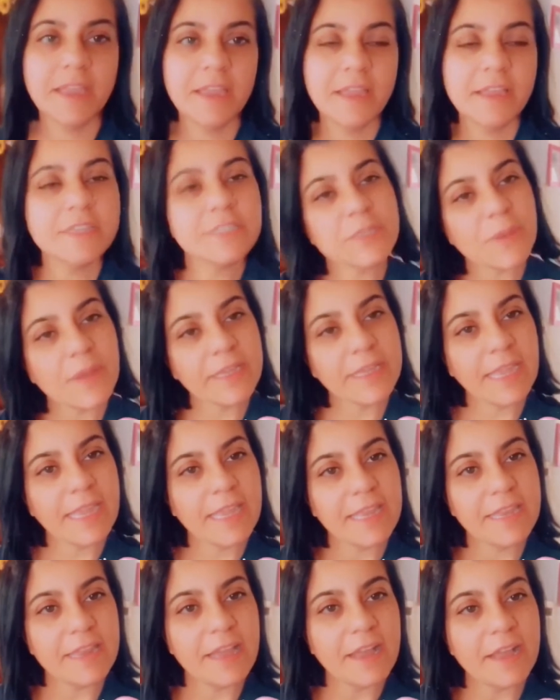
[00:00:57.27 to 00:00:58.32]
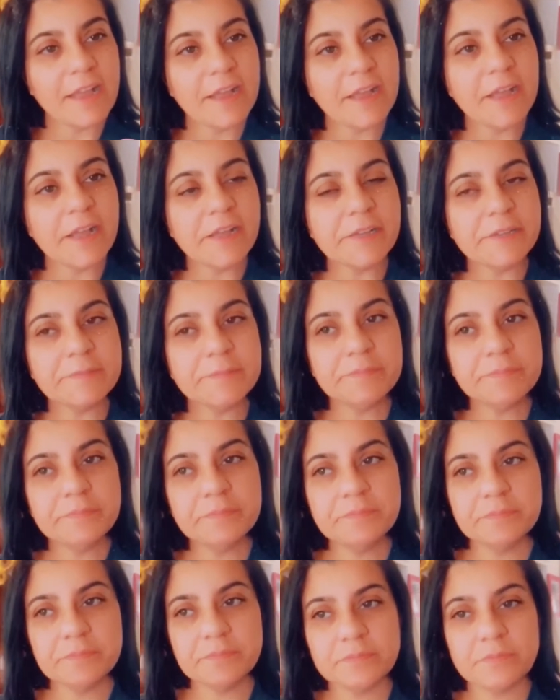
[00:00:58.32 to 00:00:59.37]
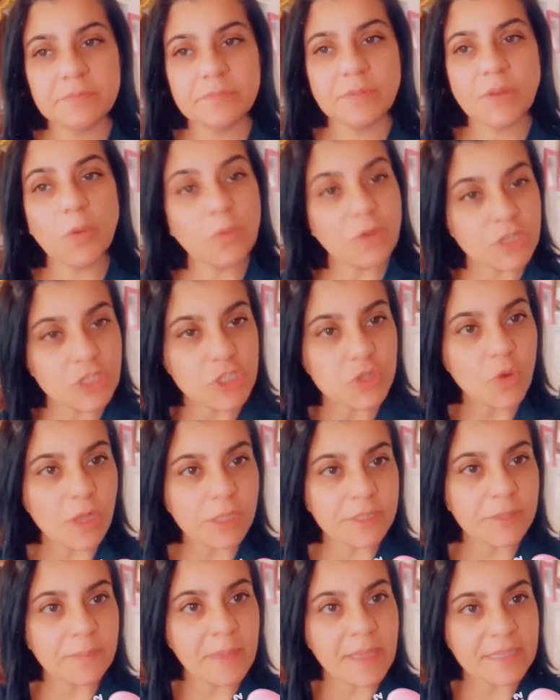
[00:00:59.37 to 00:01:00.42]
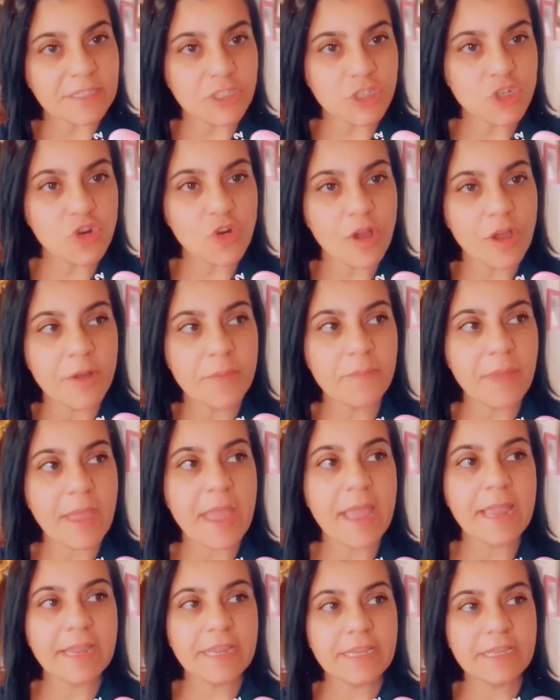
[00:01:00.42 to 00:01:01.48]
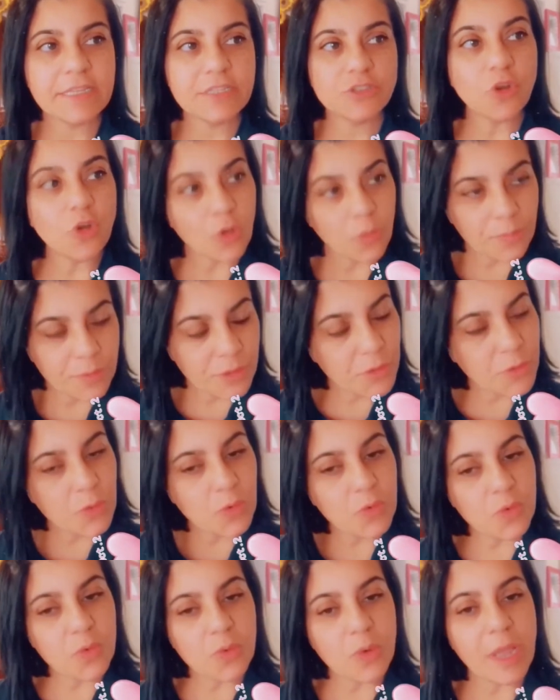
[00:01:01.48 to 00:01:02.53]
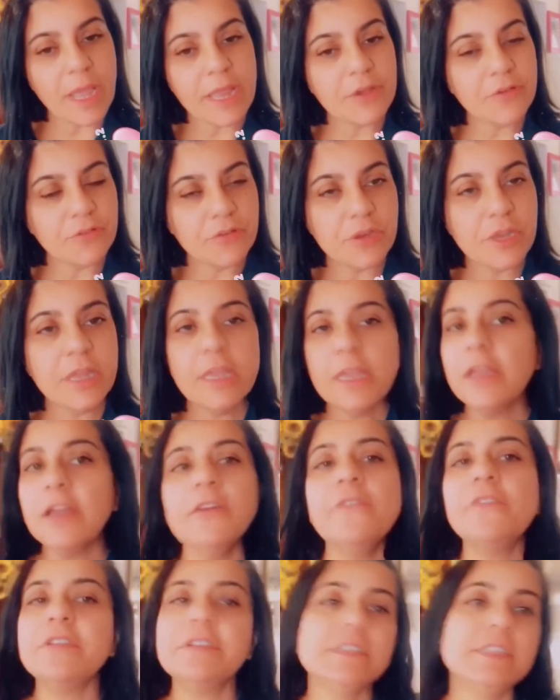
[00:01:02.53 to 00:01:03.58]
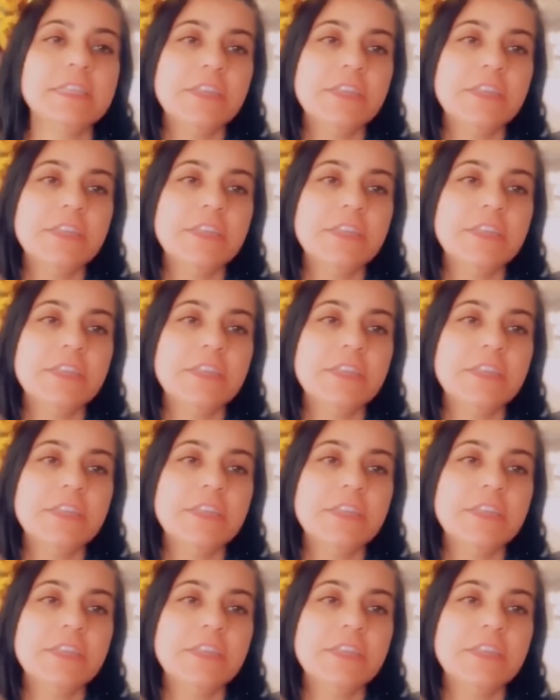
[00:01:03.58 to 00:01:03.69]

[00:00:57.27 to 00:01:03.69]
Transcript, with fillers: So again, um, wish you all the best, Trump, and hope you and first lady